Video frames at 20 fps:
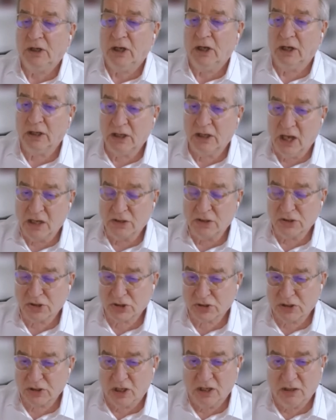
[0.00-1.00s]

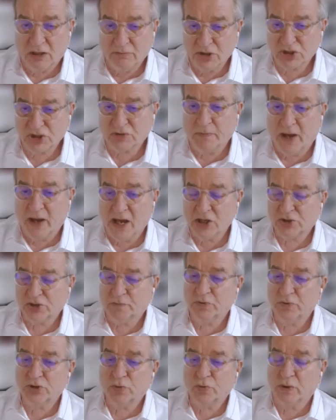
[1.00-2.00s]
against a
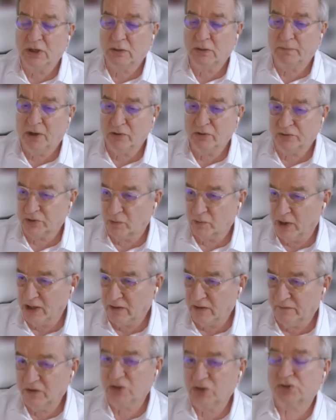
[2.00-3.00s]
mismatch between both the
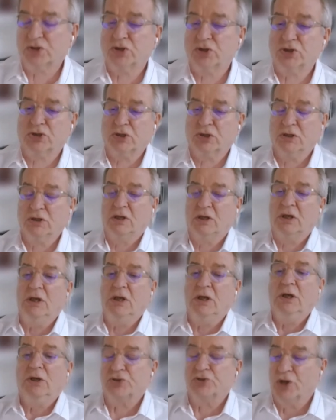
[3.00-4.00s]
rate of interest and the
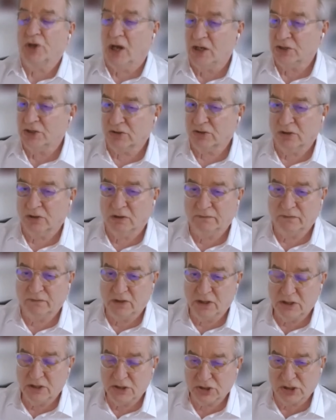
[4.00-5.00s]
size of
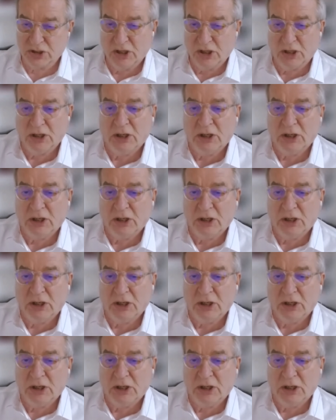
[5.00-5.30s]
these